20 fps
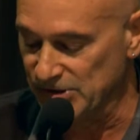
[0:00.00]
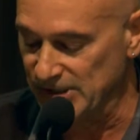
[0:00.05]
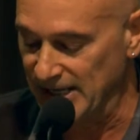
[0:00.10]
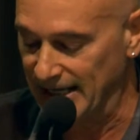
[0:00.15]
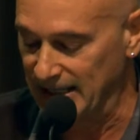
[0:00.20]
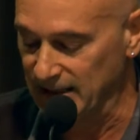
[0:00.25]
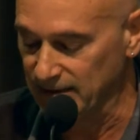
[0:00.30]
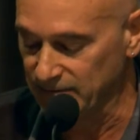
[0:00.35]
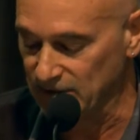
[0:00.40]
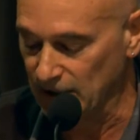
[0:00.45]

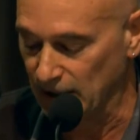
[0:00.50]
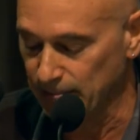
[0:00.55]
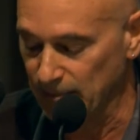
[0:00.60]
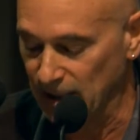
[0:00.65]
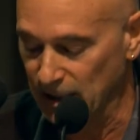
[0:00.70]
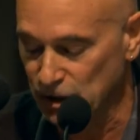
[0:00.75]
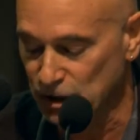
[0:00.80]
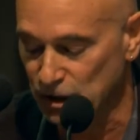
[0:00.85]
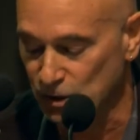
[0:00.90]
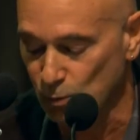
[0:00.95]
negative
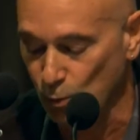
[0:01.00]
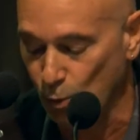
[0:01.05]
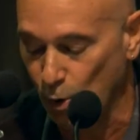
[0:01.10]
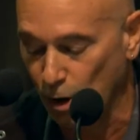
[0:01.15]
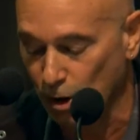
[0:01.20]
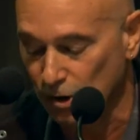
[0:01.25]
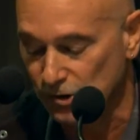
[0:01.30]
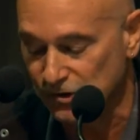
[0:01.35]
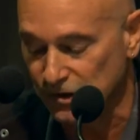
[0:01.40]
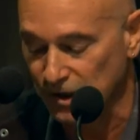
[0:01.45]
dimension
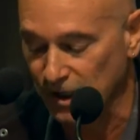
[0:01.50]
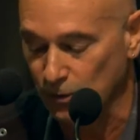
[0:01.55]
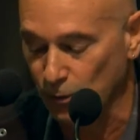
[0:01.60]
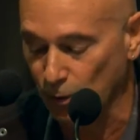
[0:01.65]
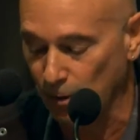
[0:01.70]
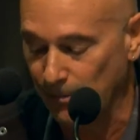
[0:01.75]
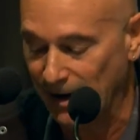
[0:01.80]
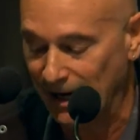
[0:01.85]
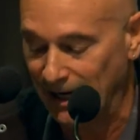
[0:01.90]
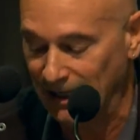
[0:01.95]
was and
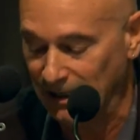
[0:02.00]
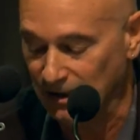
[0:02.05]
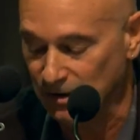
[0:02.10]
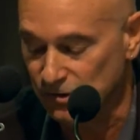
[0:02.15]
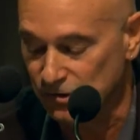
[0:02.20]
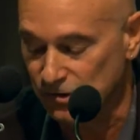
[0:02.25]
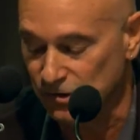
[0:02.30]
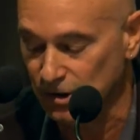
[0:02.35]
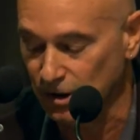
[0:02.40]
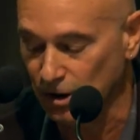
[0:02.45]

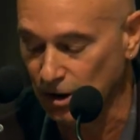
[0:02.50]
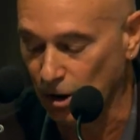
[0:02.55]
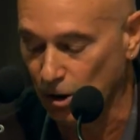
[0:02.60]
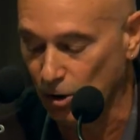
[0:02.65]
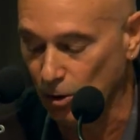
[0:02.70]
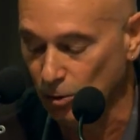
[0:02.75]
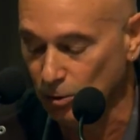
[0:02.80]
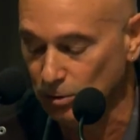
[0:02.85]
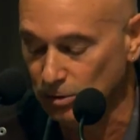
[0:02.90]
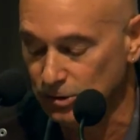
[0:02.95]
remains the
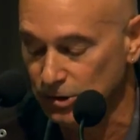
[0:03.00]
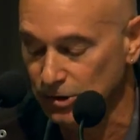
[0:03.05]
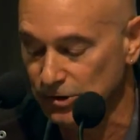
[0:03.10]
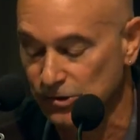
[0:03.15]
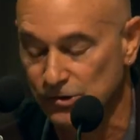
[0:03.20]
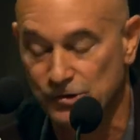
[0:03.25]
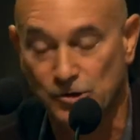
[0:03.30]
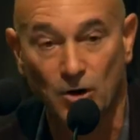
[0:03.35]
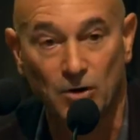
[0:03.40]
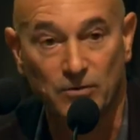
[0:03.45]
goal to
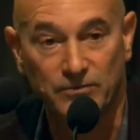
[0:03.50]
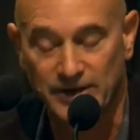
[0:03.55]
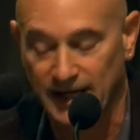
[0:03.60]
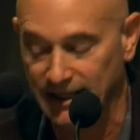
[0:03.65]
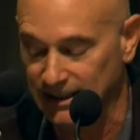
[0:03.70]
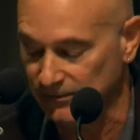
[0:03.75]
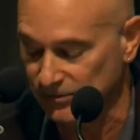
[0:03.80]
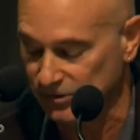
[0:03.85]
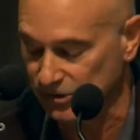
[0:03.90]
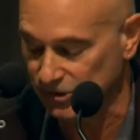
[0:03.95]
dissolve
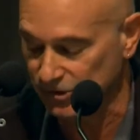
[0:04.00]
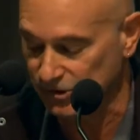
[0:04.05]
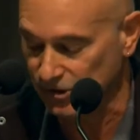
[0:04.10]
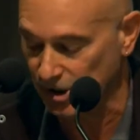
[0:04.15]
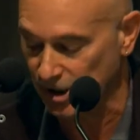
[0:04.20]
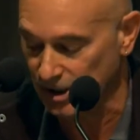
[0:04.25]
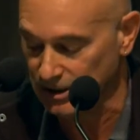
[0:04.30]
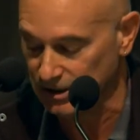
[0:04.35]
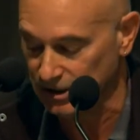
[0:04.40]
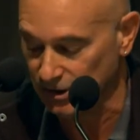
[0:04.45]
native
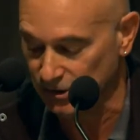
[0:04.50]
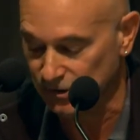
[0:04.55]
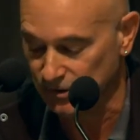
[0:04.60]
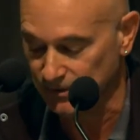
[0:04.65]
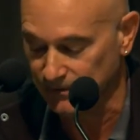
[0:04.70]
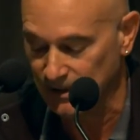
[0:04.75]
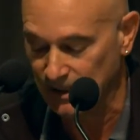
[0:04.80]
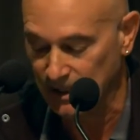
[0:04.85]
societies,